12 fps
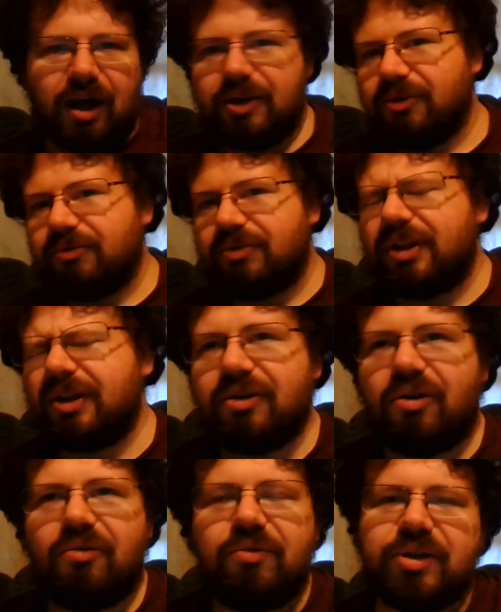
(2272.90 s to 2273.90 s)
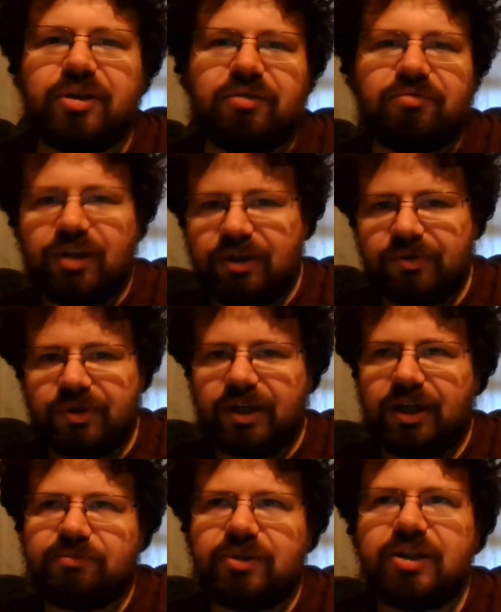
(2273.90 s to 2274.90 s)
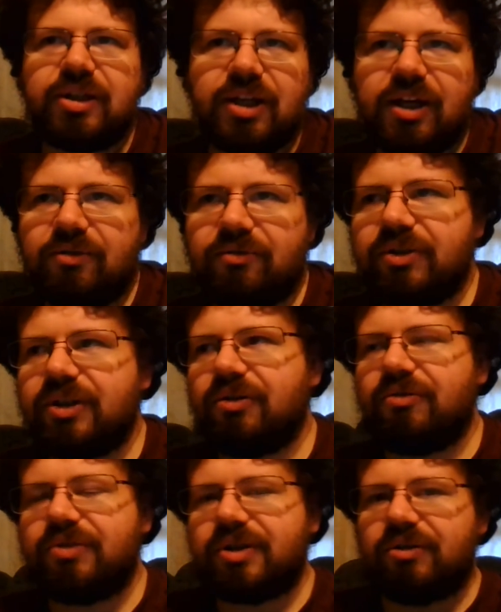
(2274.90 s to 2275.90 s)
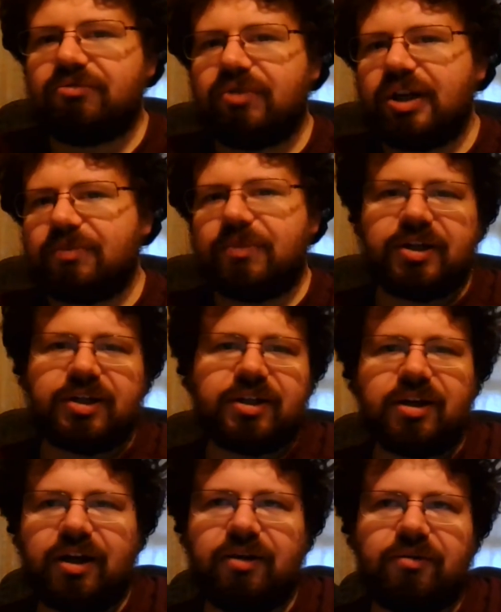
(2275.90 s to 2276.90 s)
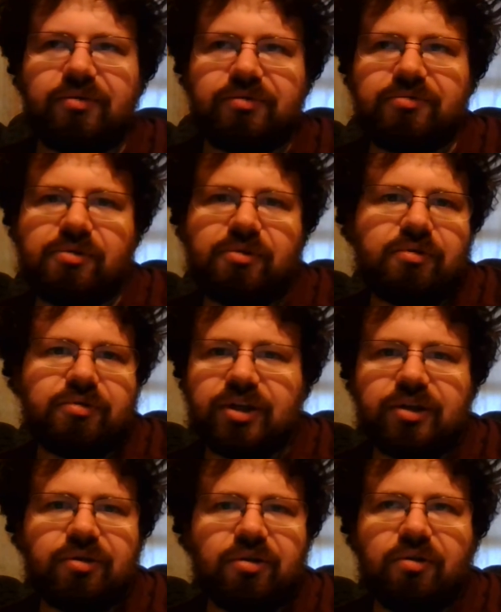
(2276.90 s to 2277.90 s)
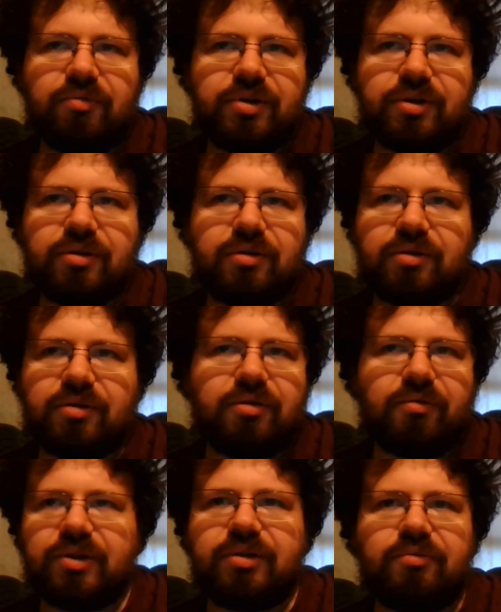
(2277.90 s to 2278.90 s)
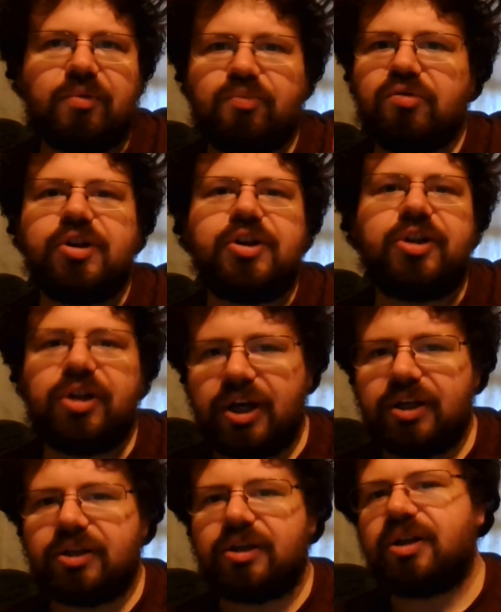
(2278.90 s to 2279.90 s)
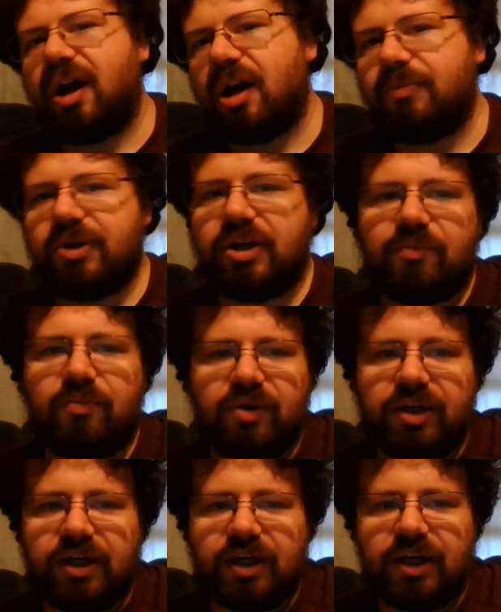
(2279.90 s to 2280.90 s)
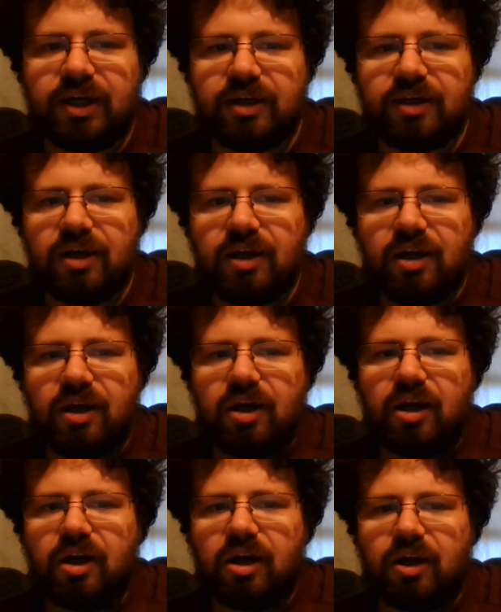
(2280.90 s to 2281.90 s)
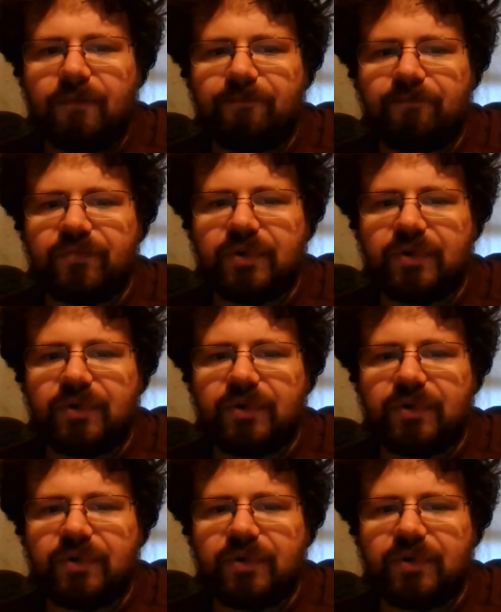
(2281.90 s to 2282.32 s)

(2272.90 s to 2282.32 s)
I don't think you're always going to like what I have to say. I don't think you're always going to like my style. I don't think you're always going to appreciate the topic I bring at hand. Um,